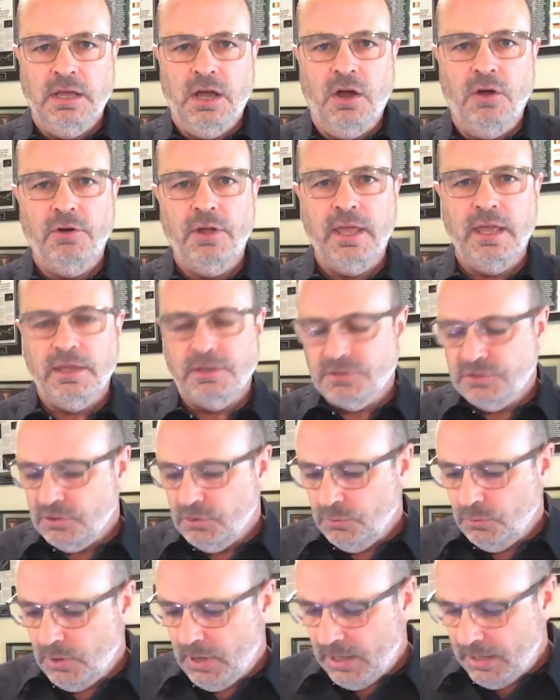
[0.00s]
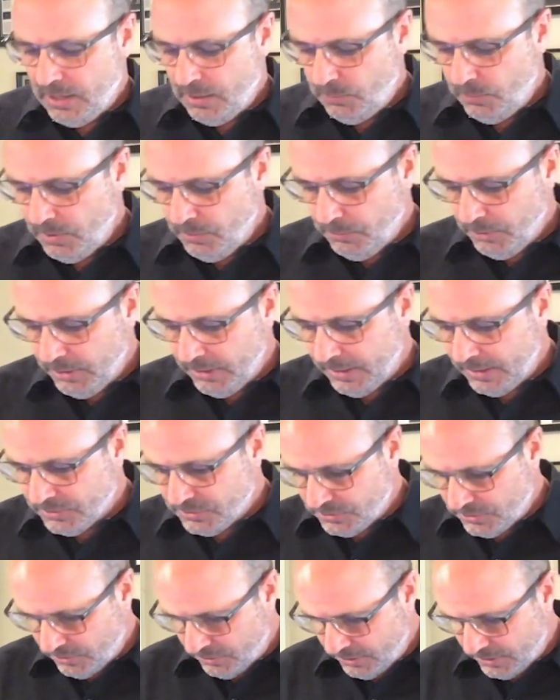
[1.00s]
Okay, so where we're going to get
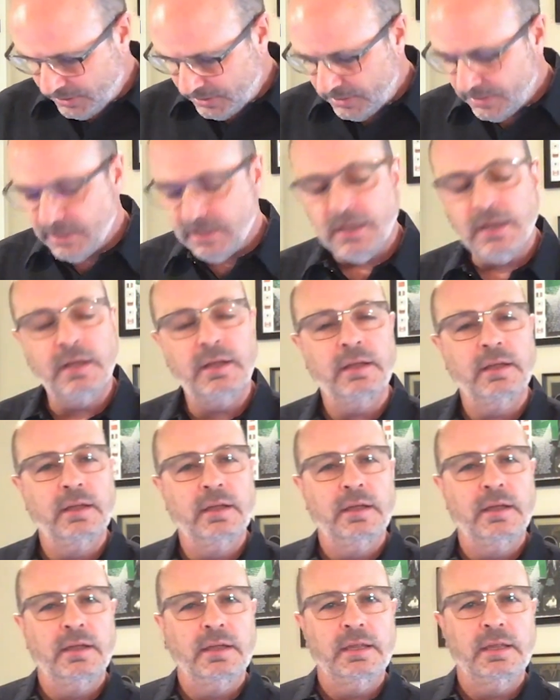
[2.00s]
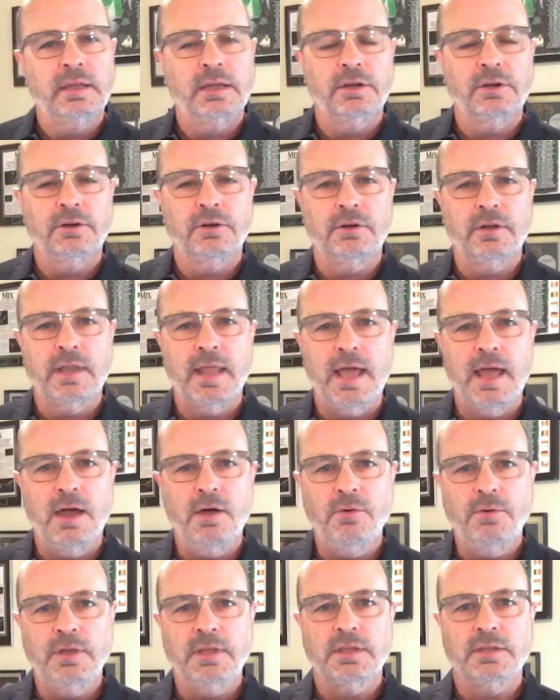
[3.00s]
started here
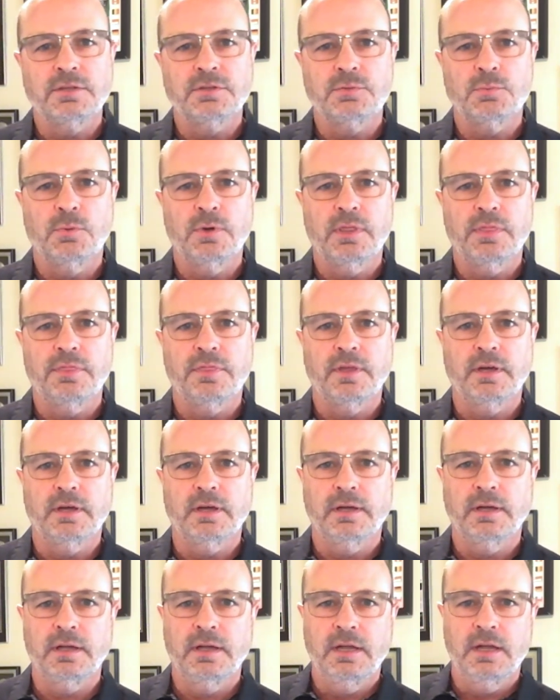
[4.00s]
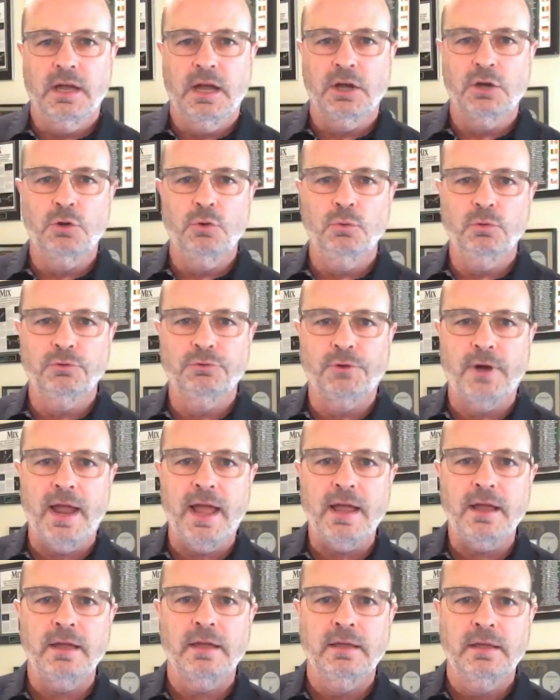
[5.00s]
now is with a cool
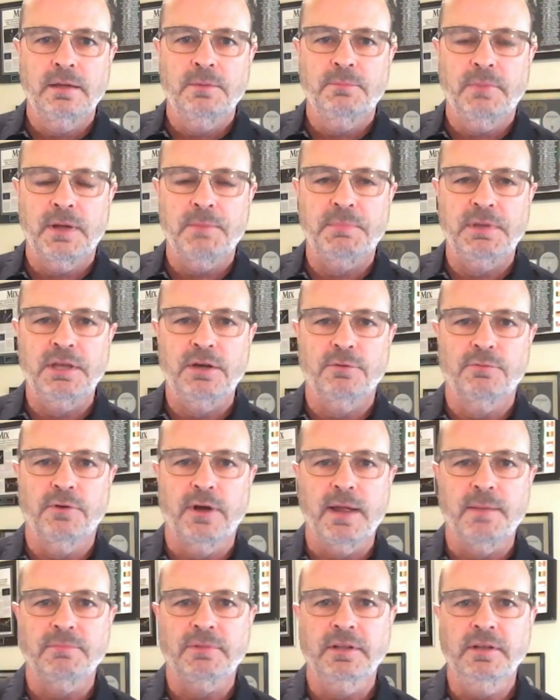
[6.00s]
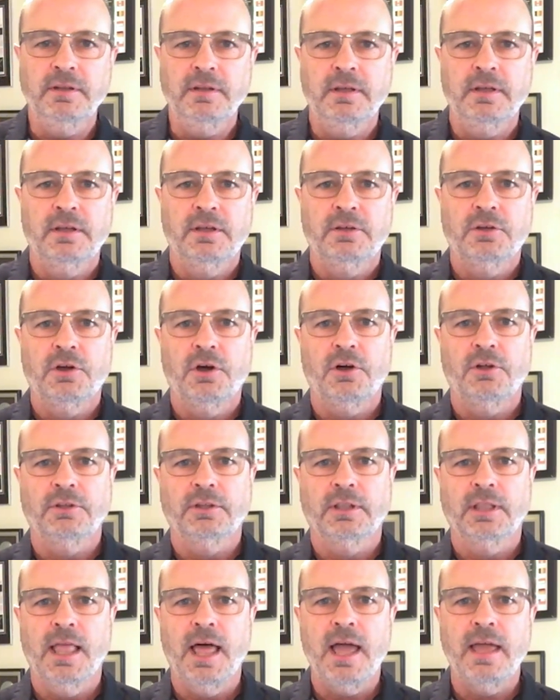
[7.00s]
track by Peter Frampton called
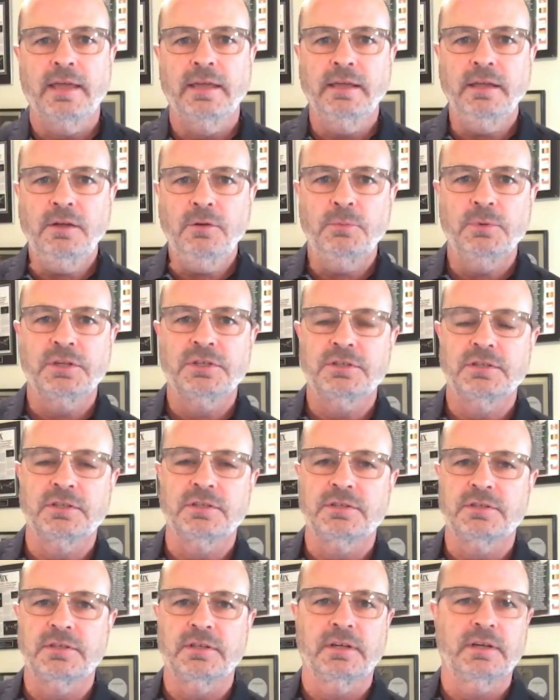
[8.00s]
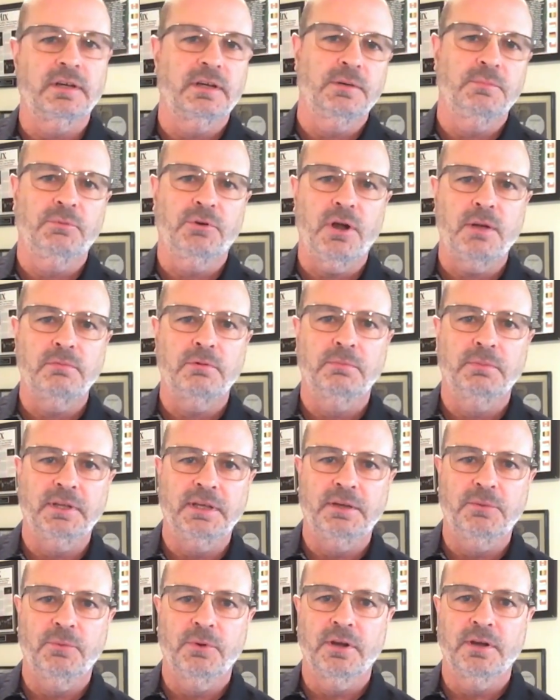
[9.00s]
Lying, which is
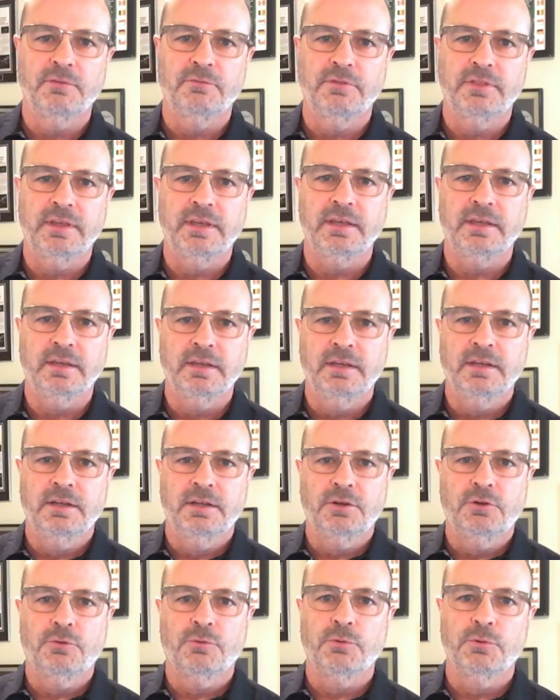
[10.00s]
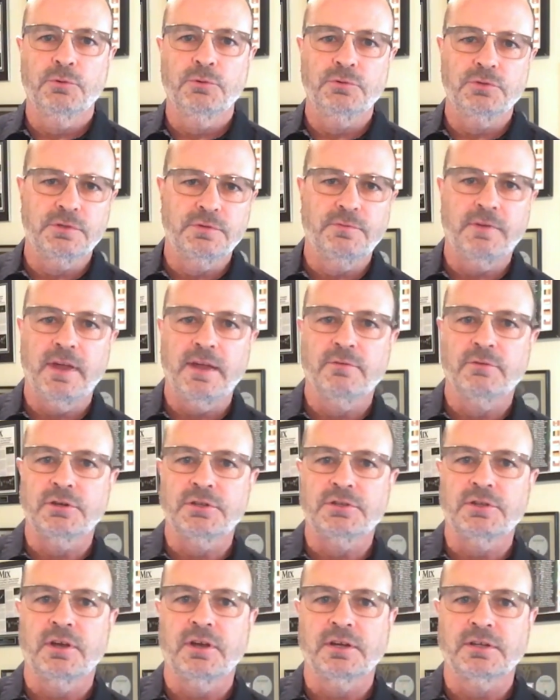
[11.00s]
probably one of the crew's favorite
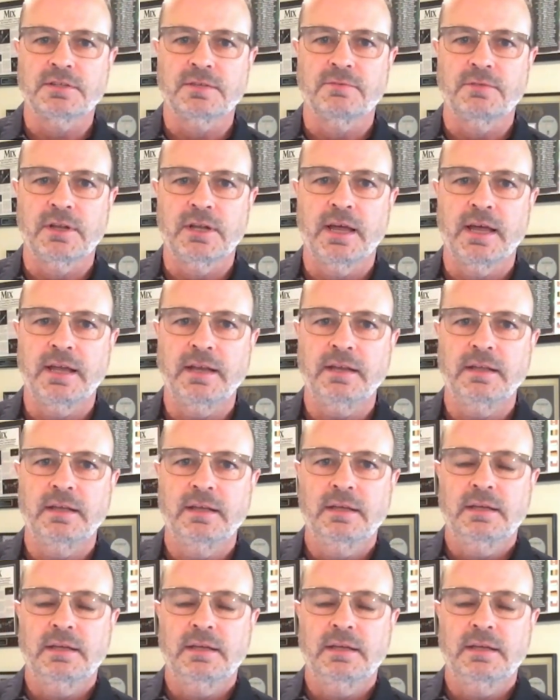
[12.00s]
songs of the night.